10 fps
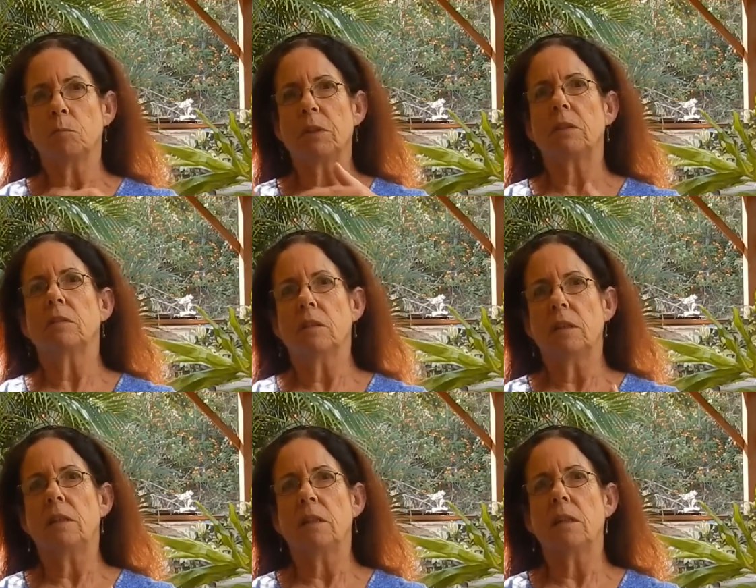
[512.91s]
but
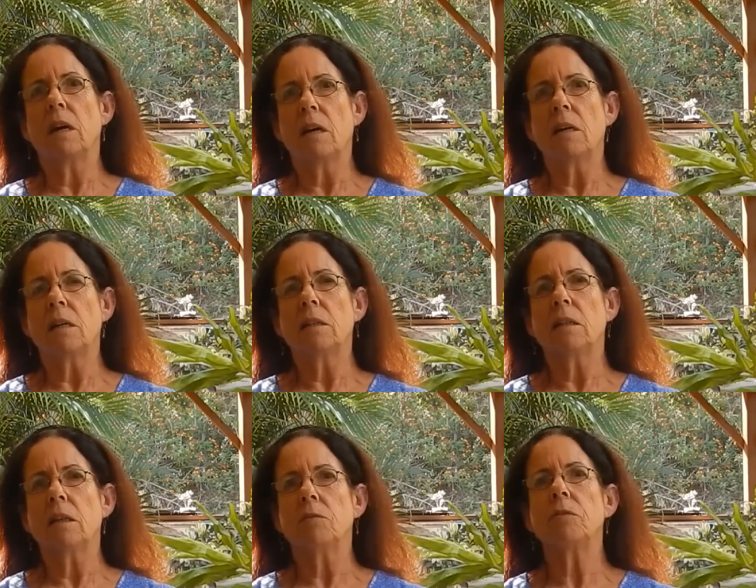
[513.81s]
in a higher
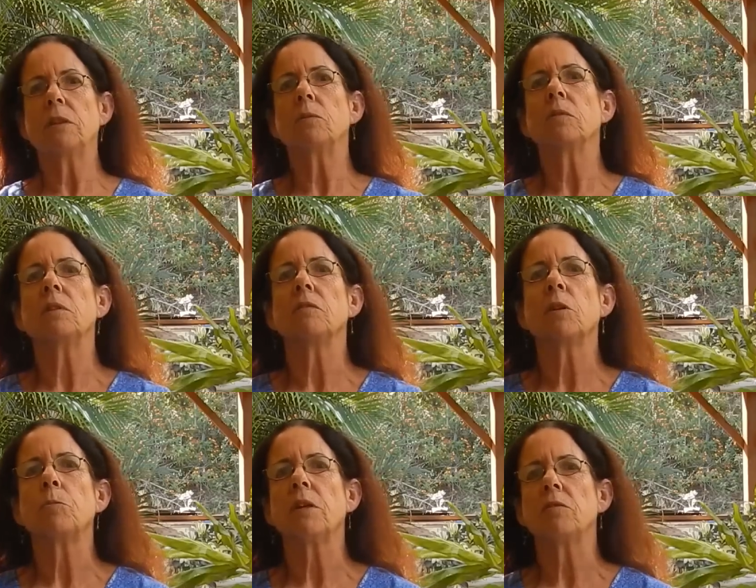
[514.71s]
frequency,
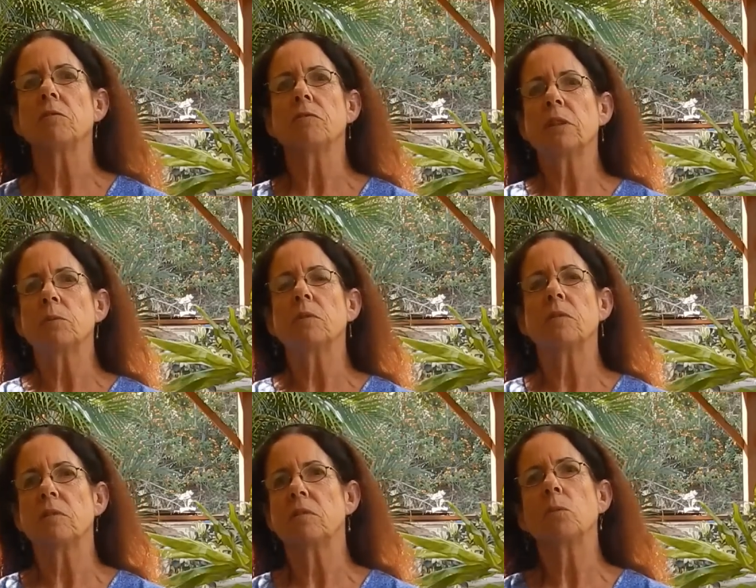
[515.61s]
vibrational
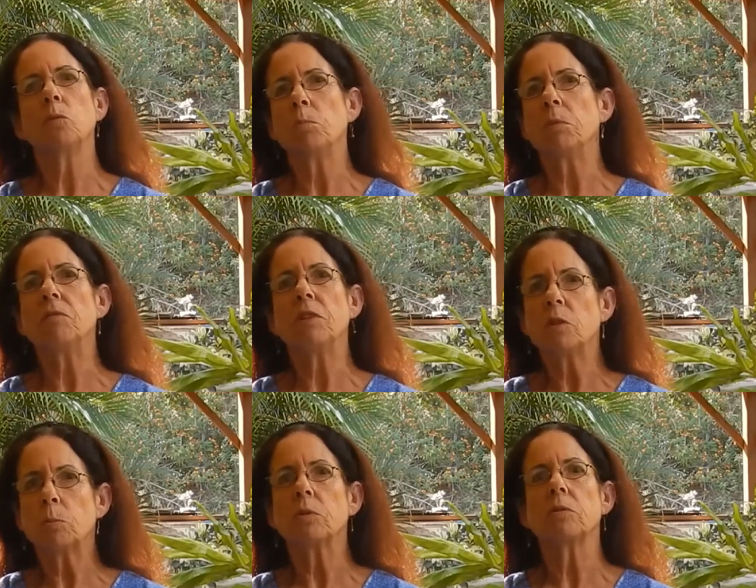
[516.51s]
frequency, so it would be
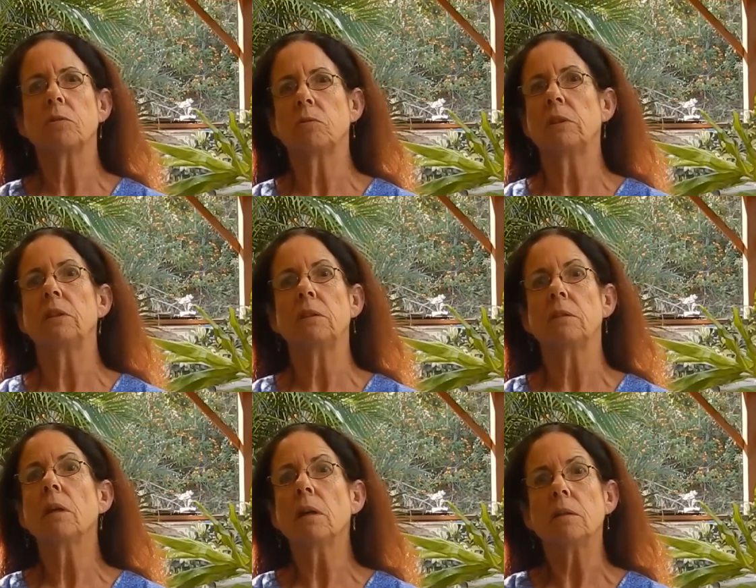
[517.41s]
visible to 3D
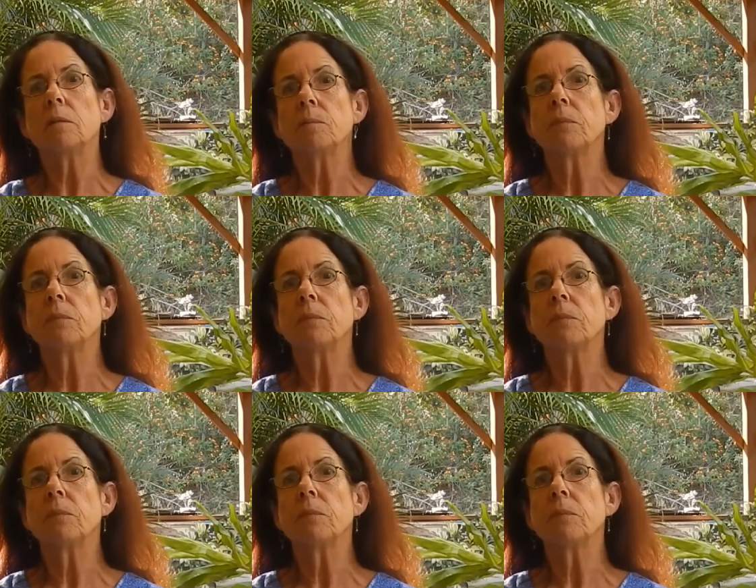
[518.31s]
sight.